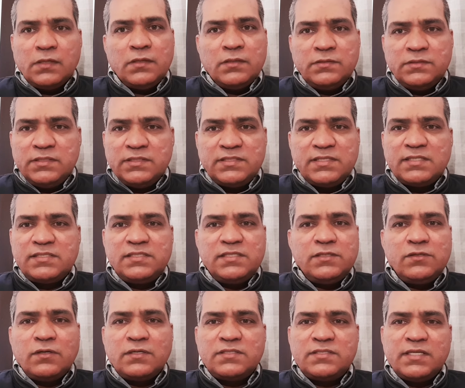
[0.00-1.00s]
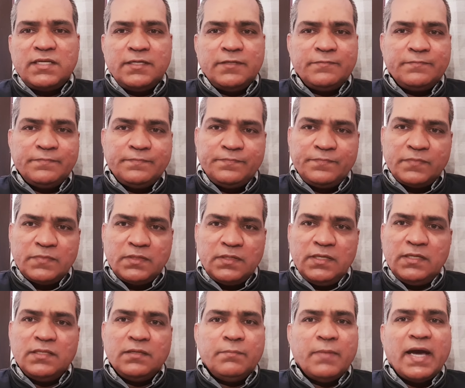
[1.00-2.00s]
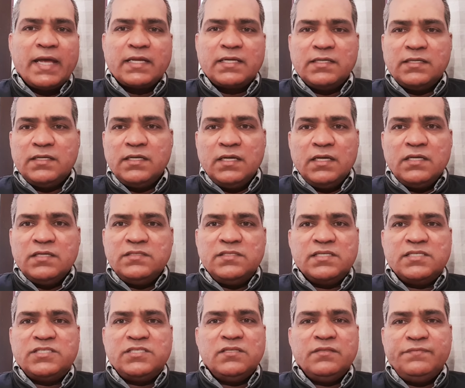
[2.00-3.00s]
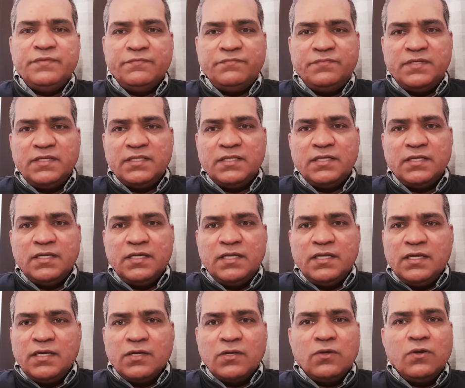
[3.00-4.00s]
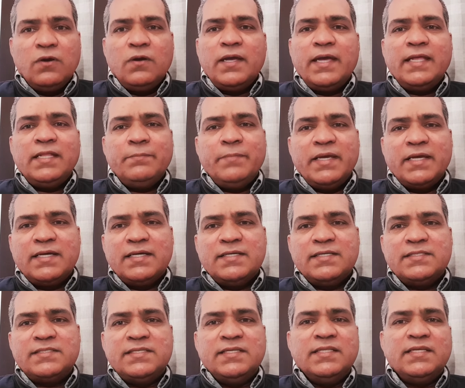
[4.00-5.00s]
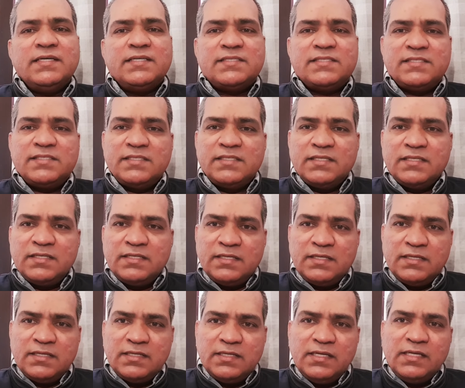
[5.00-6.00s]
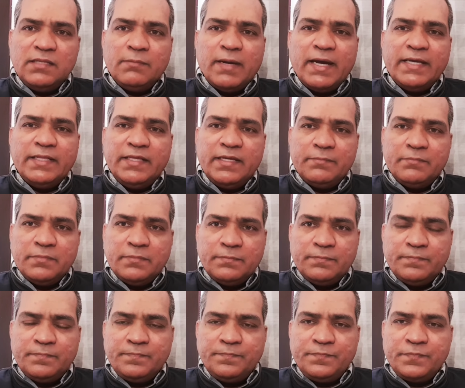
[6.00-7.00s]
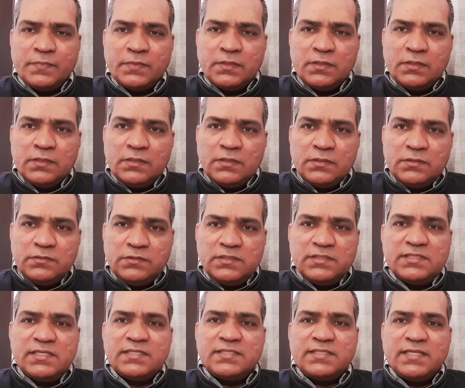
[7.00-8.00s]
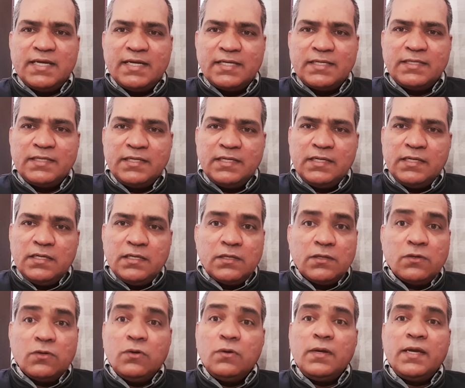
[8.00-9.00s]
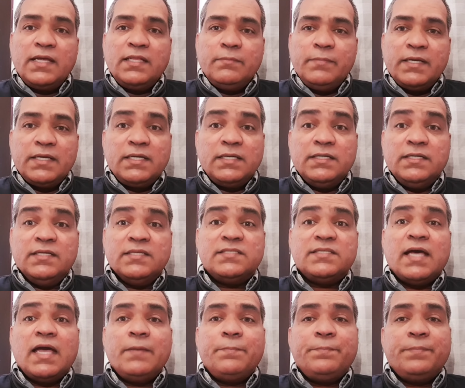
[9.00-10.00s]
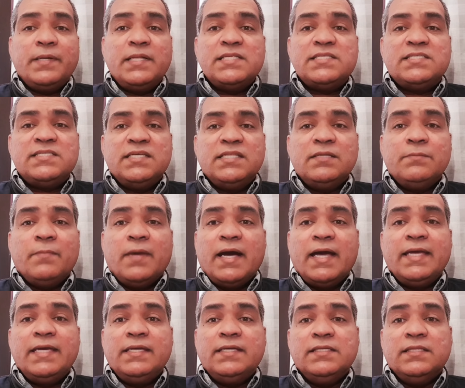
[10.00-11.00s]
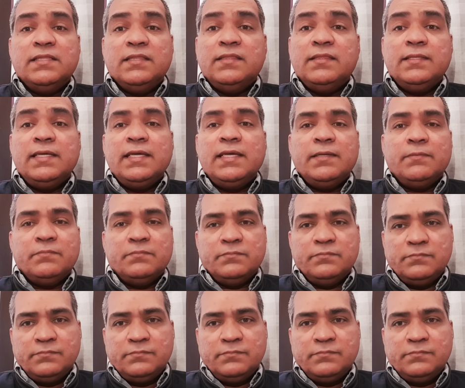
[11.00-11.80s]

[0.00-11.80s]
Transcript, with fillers: Jesus did not say in Mark sixteen fifteen, Go and make sinners in my name. Jesus said, Go and make disciples in my name.